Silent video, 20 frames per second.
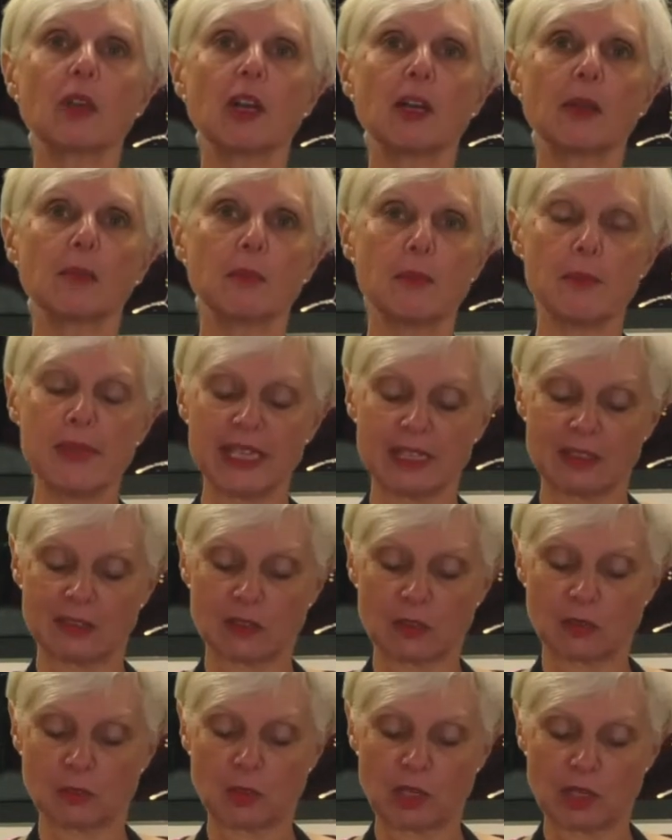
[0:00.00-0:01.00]

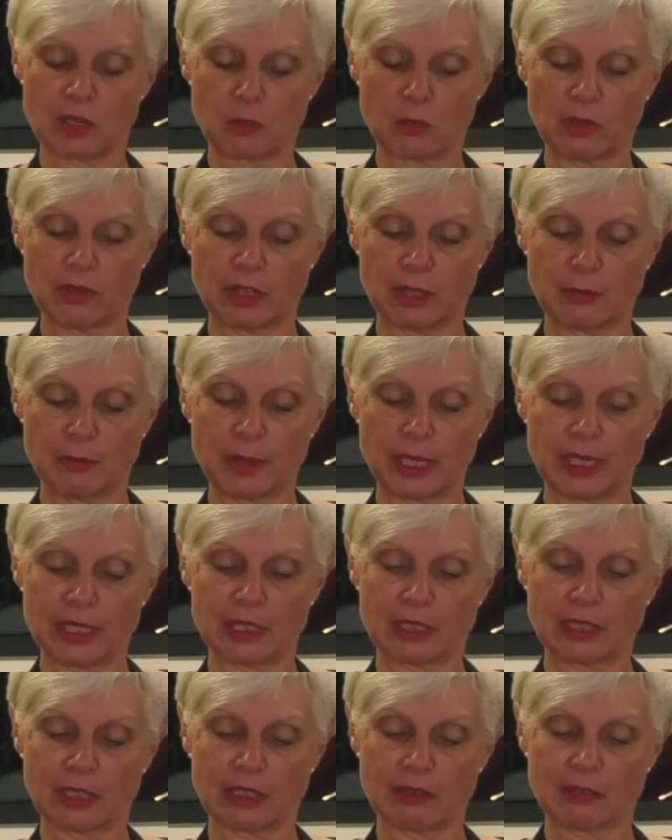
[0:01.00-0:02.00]
meats as well when they're
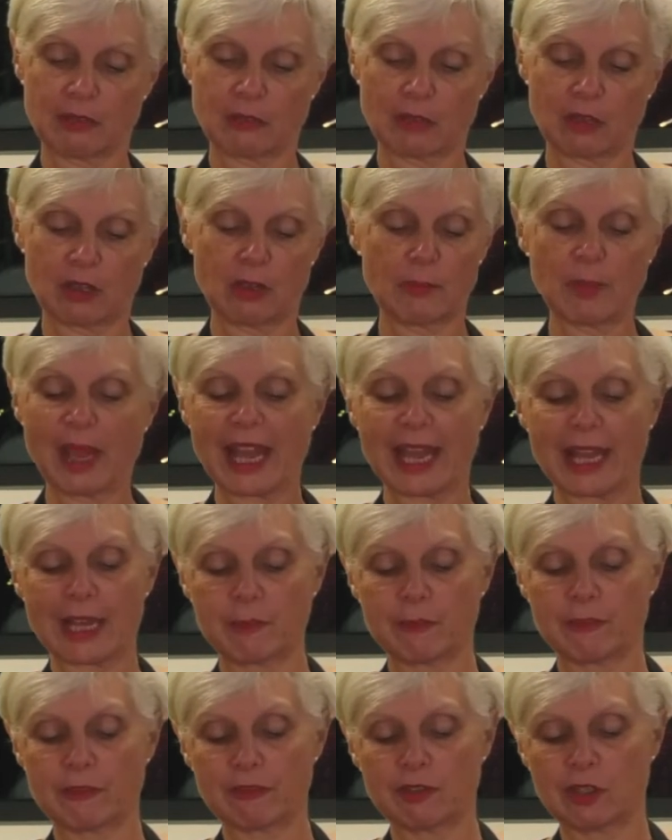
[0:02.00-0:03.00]
baking.
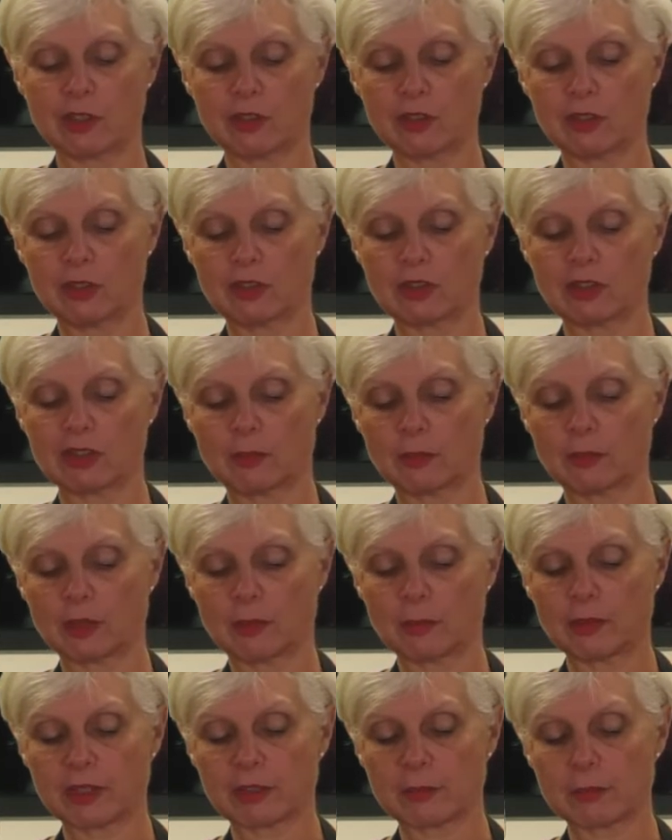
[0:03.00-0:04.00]
Ham, for instance,
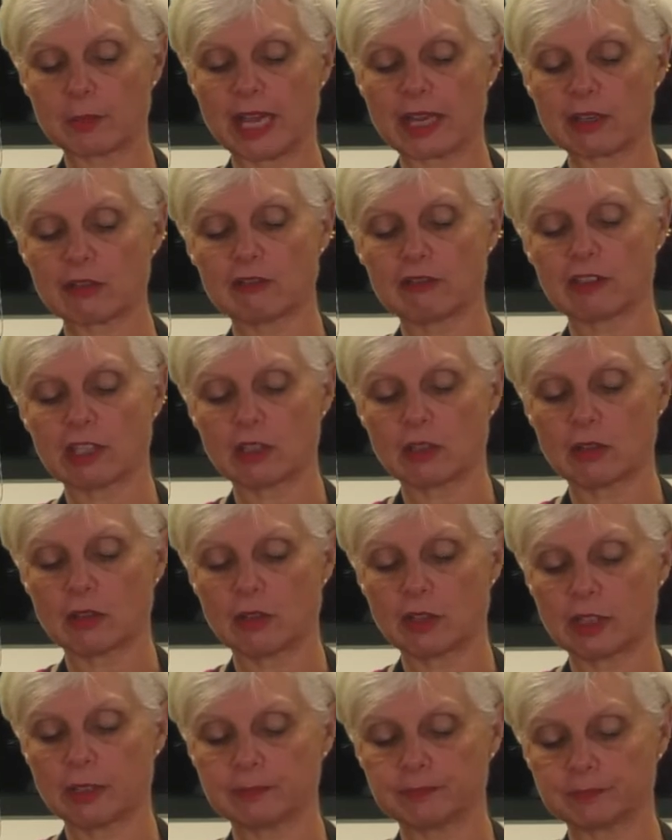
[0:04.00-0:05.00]
sometimes has black treacle
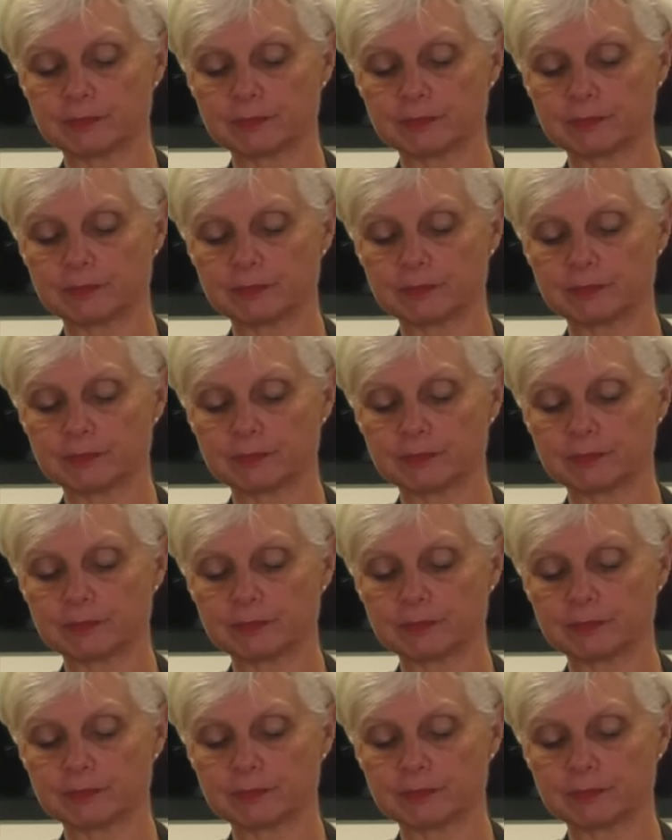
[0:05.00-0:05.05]
on it.